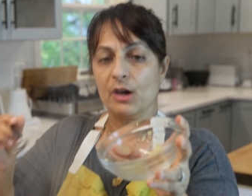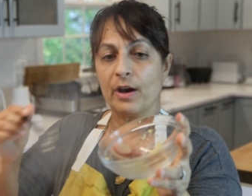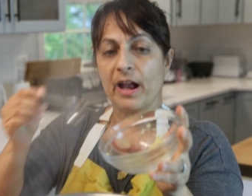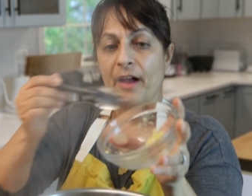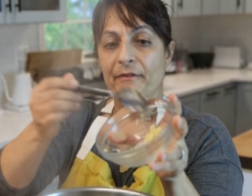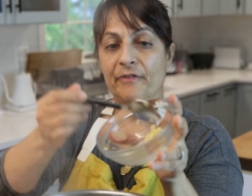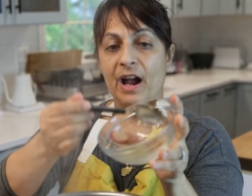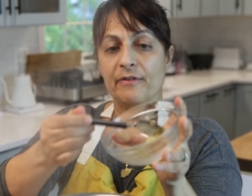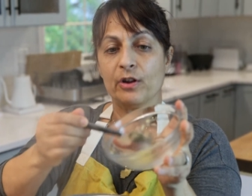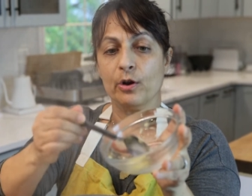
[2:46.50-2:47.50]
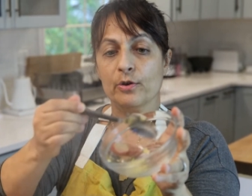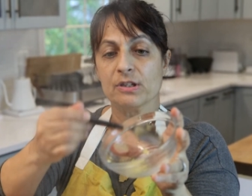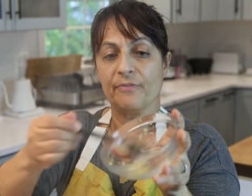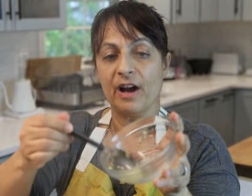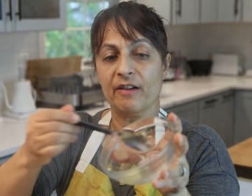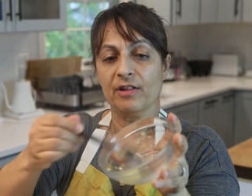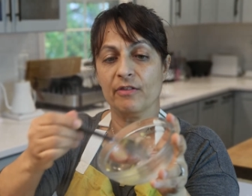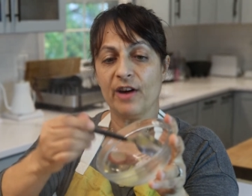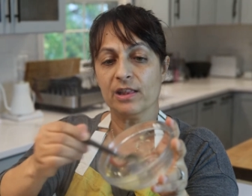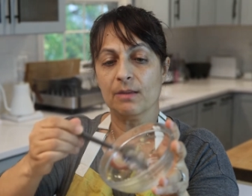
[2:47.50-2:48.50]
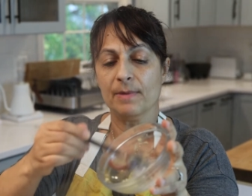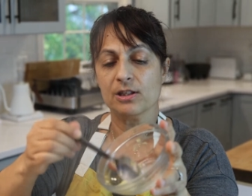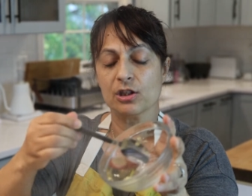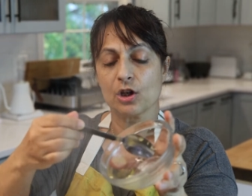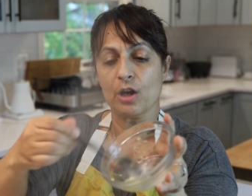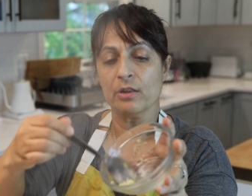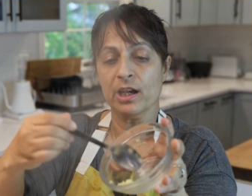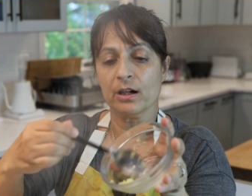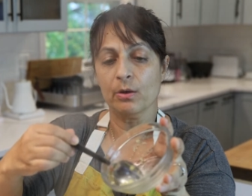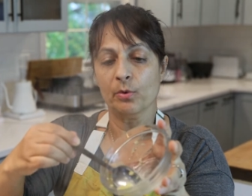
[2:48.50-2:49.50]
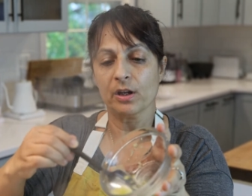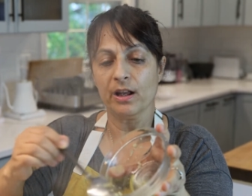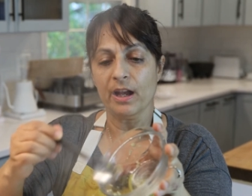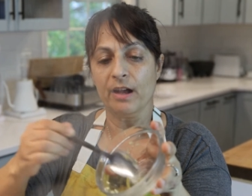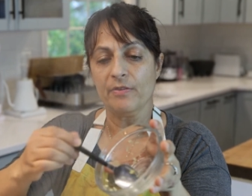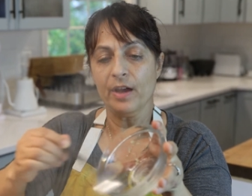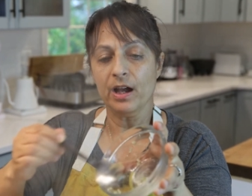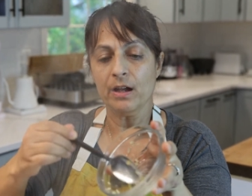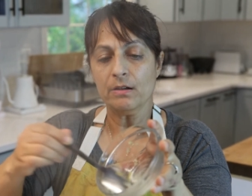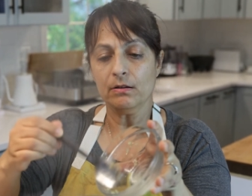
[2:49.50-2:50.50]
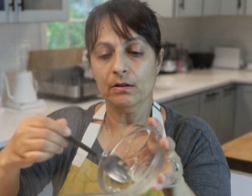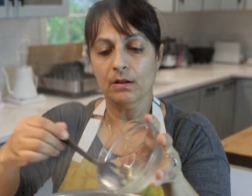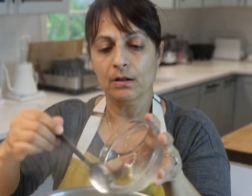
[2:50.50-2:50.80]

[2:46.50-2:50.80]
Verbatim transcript: Here I have five cloves of finely minced garlic. We're gonna add that.